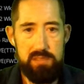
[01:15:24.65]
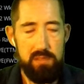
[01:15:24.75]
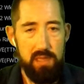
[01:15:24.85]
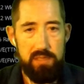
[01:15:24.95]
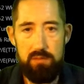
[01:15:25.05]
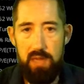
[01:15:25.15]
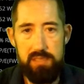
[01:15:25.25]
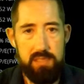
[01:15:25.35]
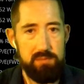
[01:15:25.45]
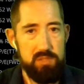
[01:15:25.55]
So, like, you
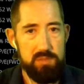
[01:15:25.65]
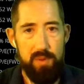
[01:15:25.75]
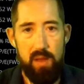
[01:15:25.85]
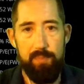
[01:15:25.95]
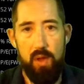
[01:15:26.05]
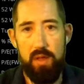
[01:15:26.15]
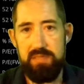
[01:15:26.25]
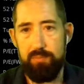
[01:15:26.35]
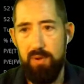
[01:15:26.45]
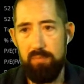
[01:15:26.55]
guys can just pop on
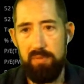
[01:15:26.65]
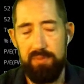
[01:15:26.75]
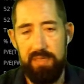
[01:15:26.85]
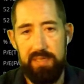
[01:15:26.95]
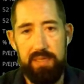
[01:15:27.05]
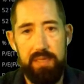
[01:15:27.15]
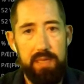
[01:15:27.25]
to probably